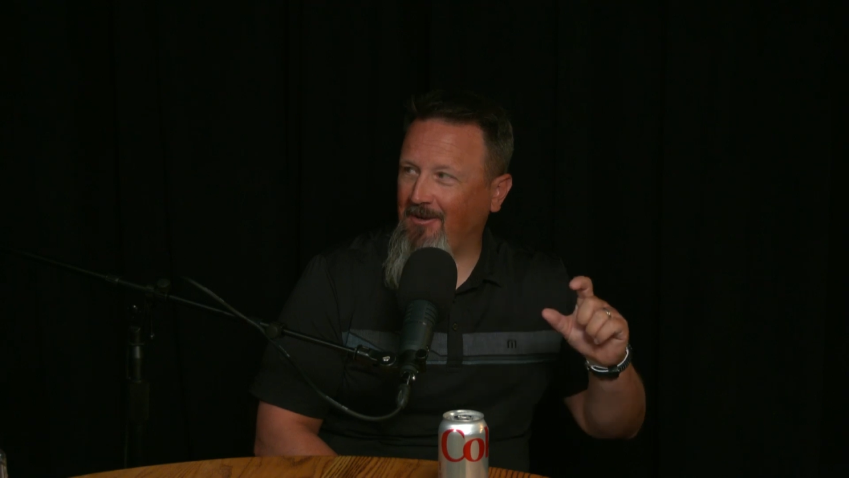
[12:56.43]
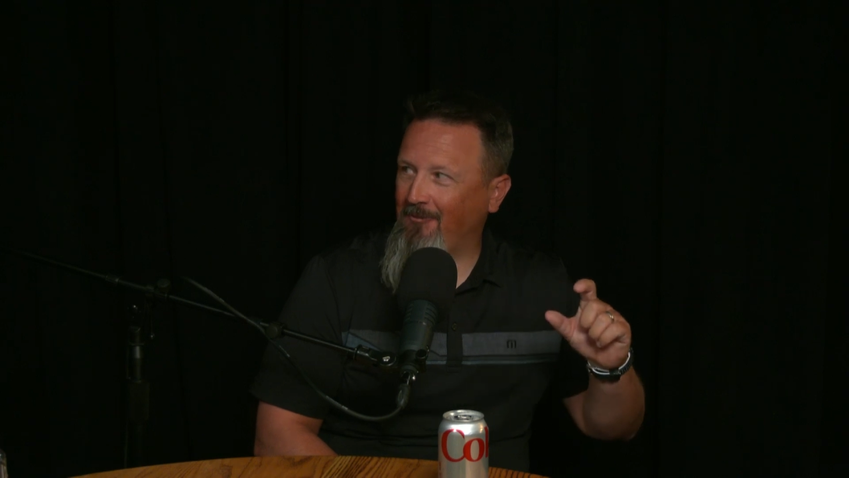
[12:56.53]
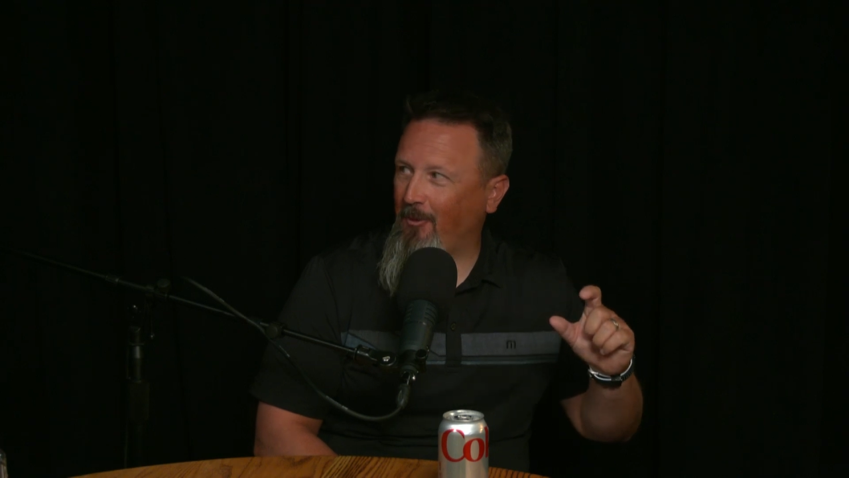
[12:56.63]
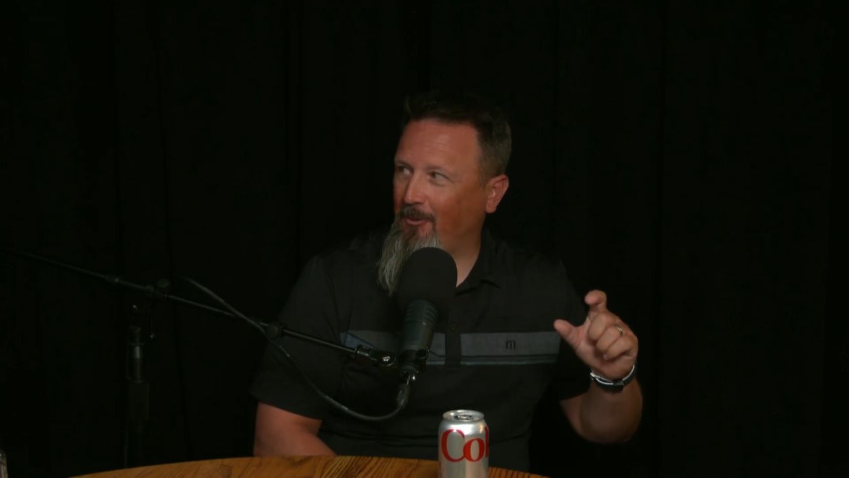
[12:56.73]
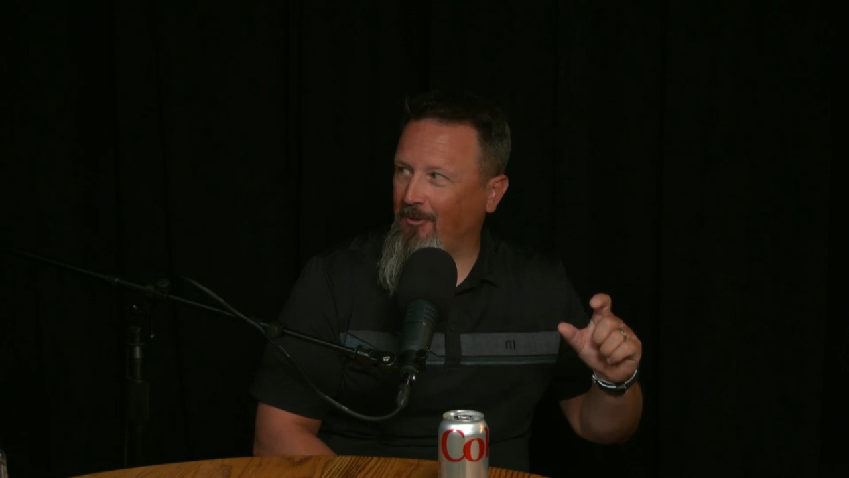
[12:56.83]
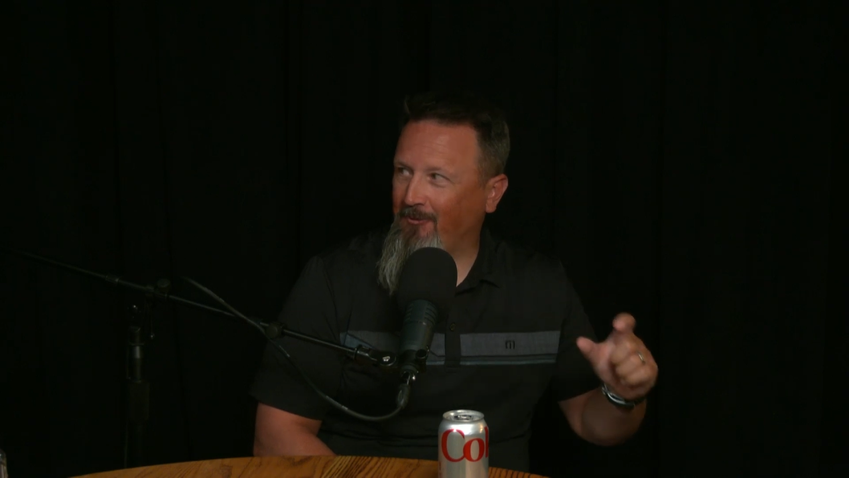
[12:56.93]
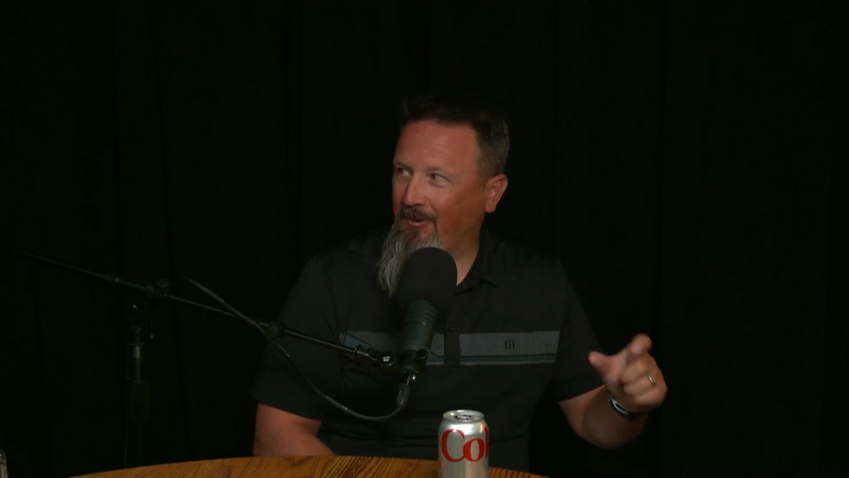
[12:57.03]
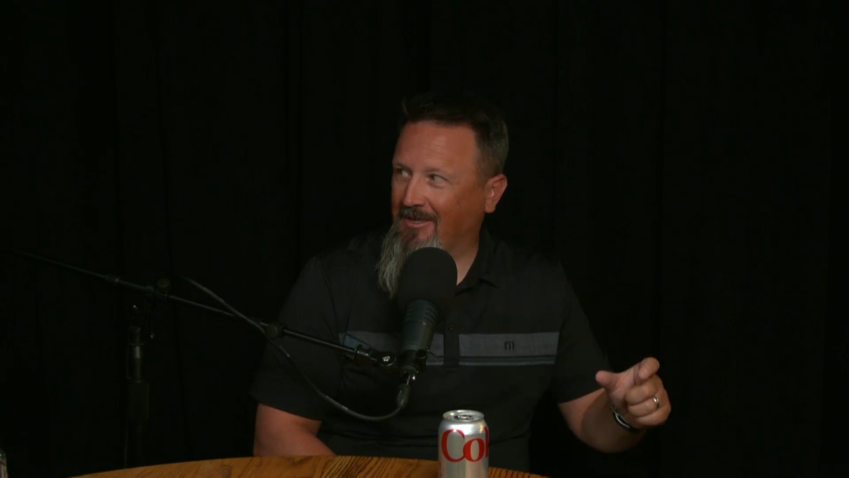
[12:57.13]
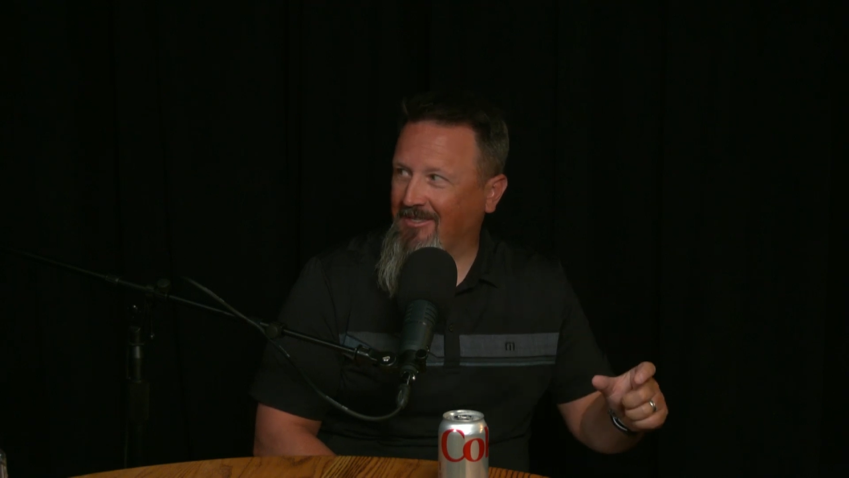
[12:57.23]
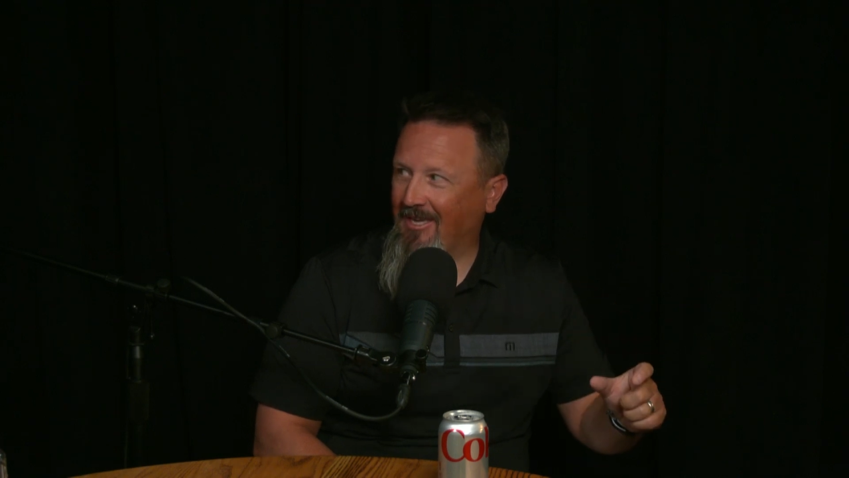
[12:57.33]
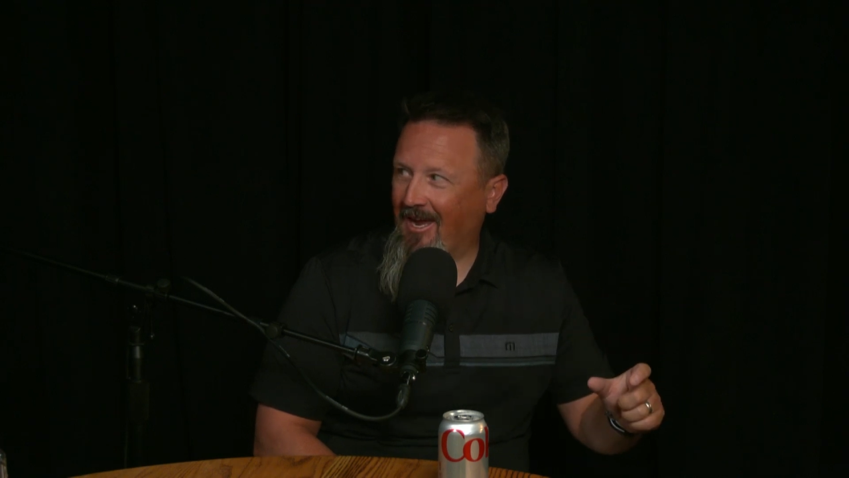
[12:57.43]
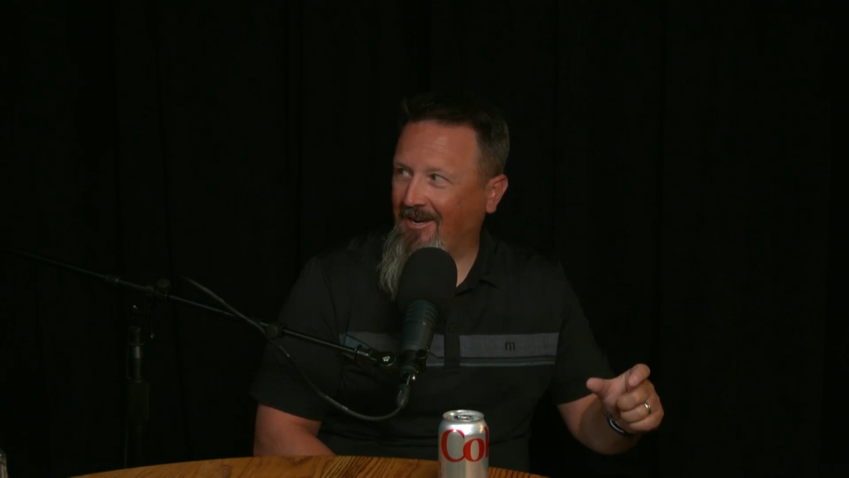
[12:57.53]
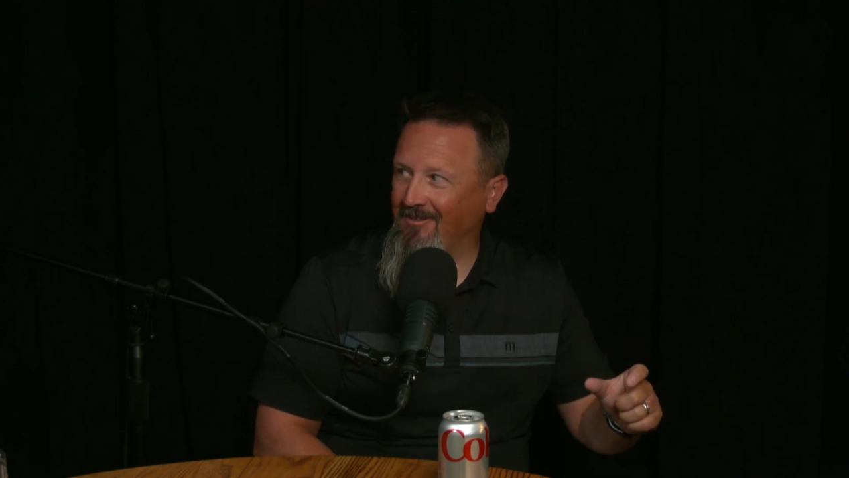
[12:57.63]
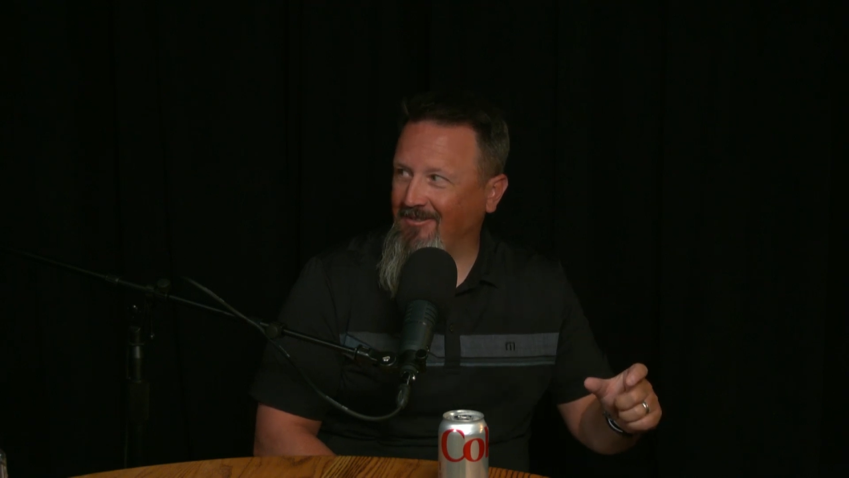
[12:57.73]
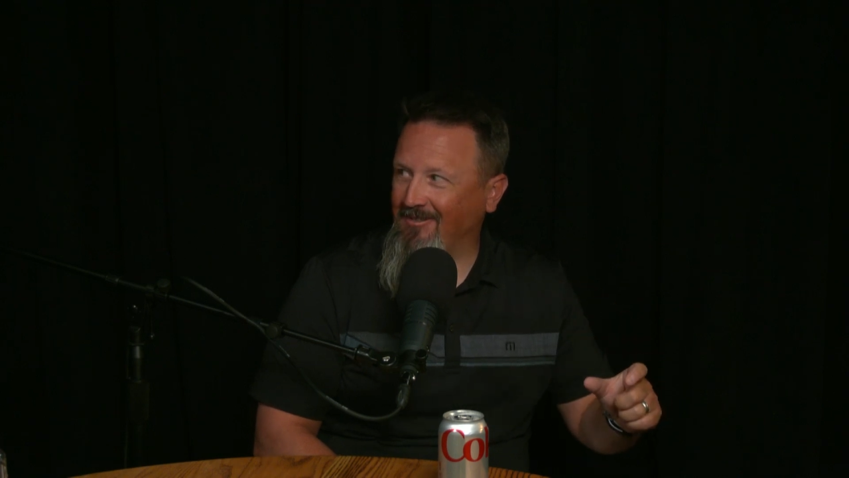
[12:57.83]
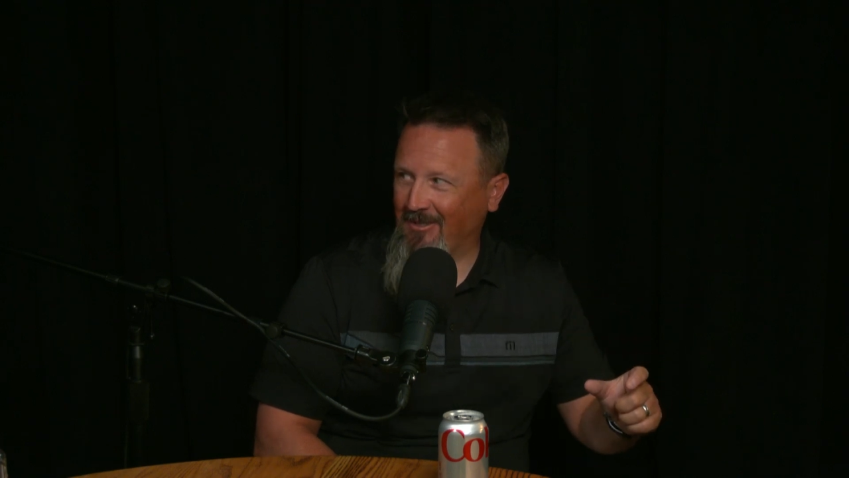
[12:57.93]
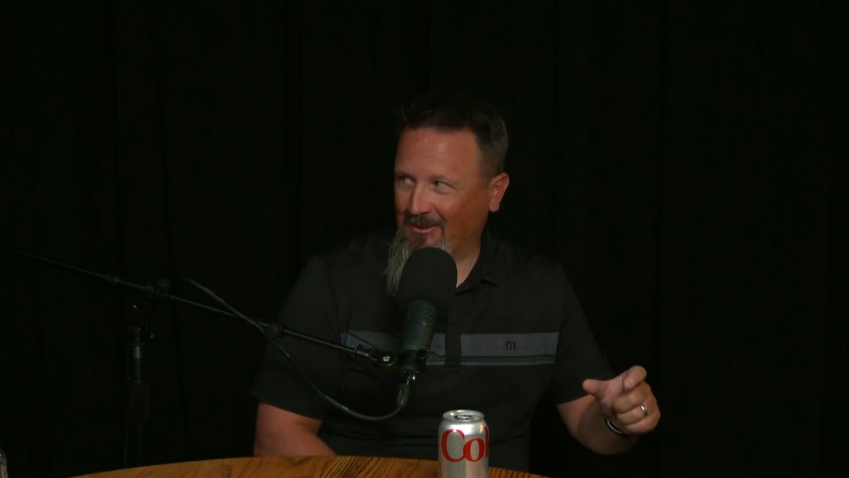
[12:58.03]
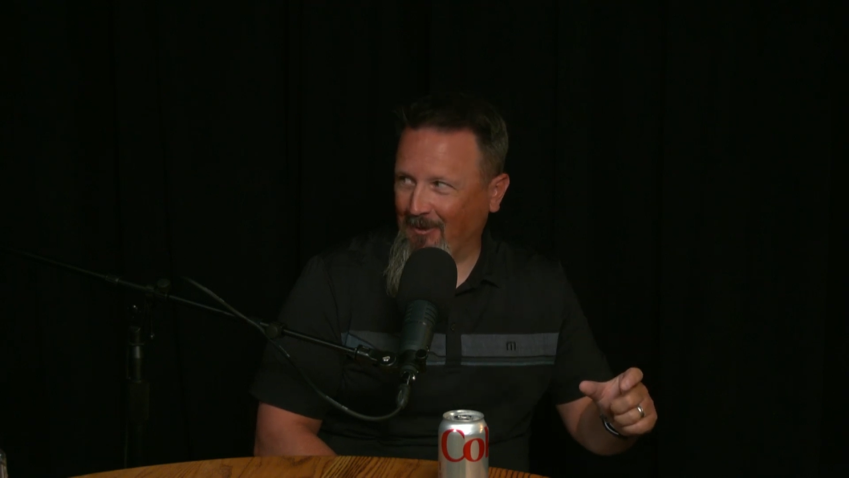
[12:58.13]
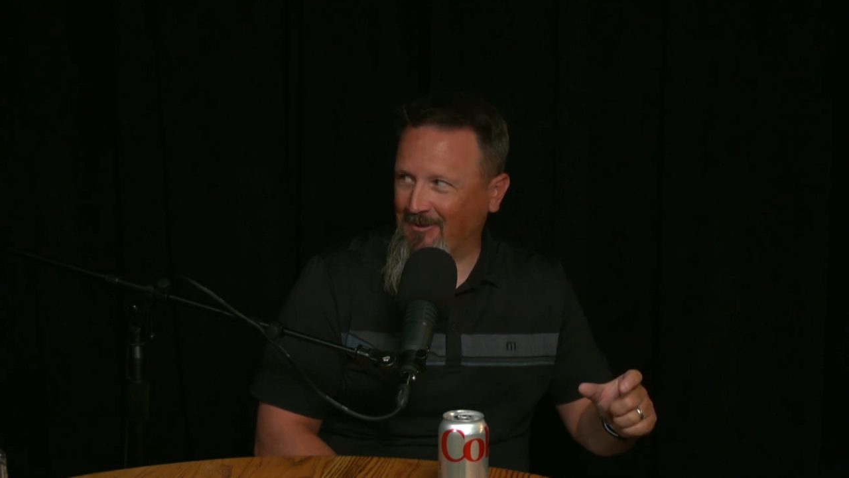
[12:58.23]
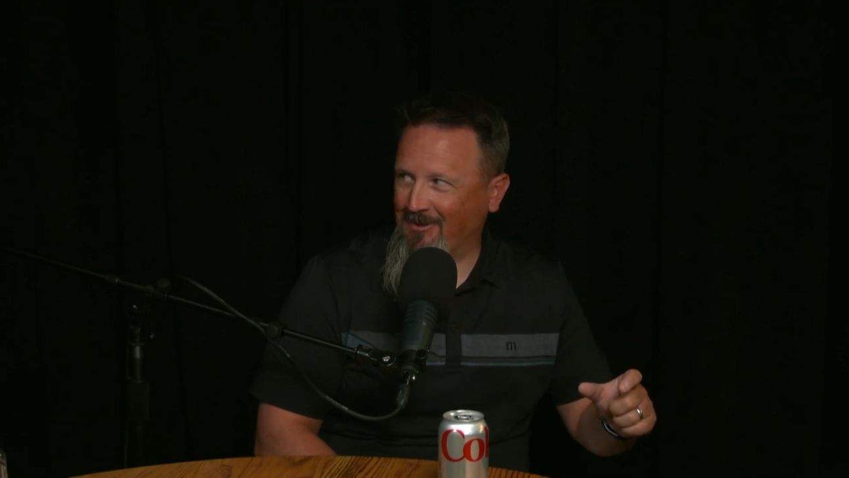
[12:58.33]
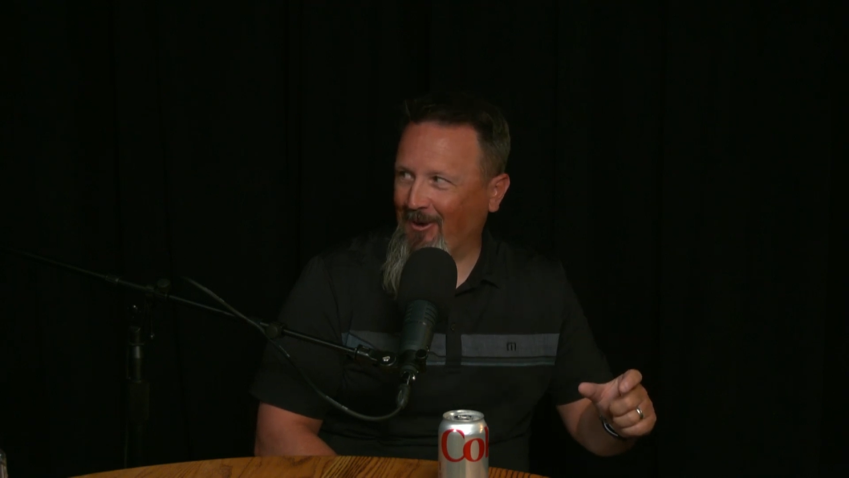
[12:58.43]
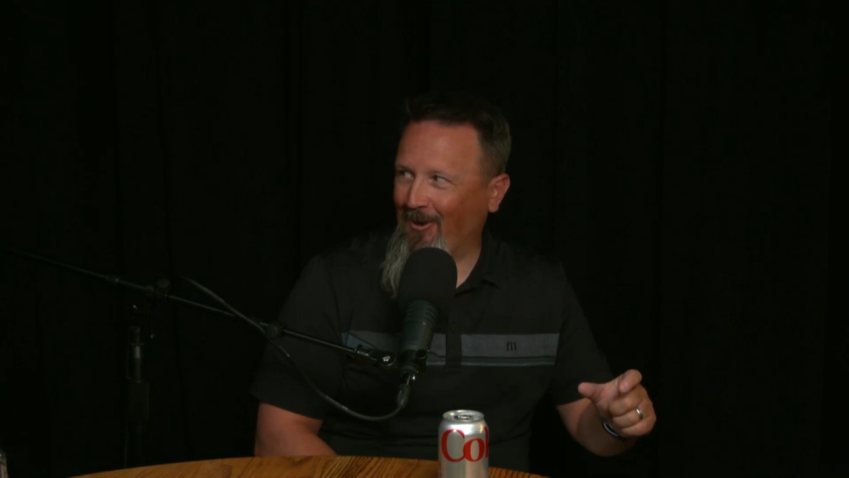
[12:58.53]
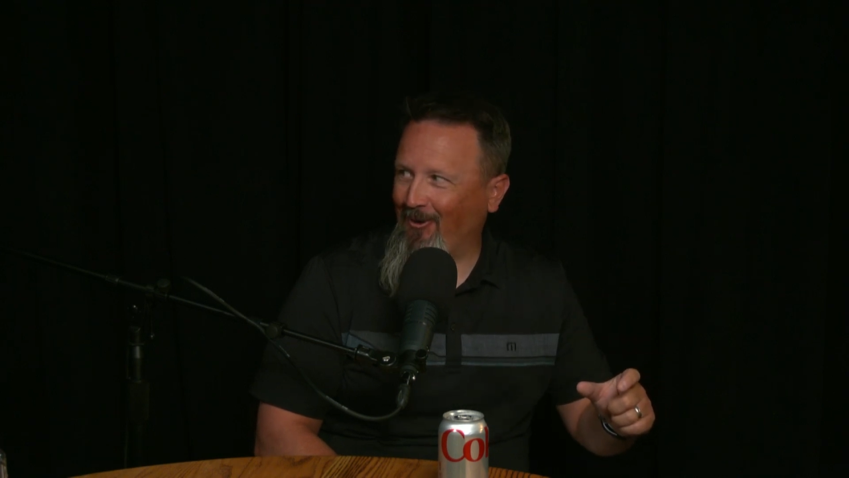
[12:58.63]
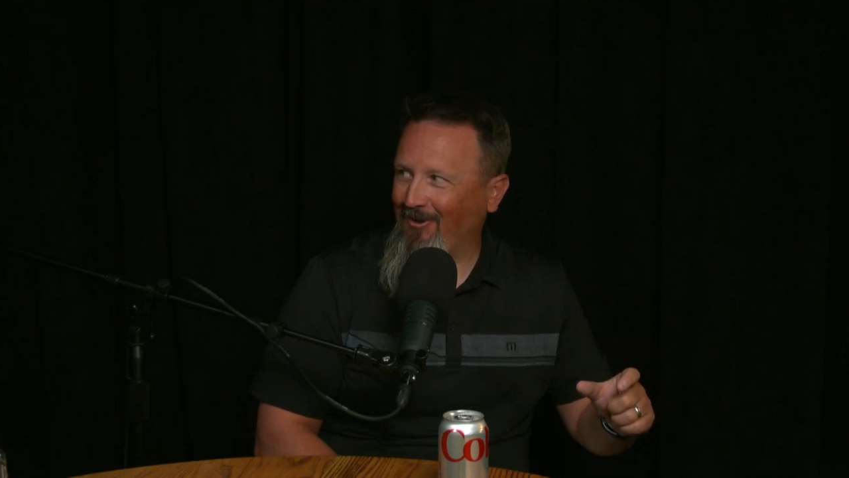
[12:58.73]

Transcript: if we would have fixed that 6 months ago?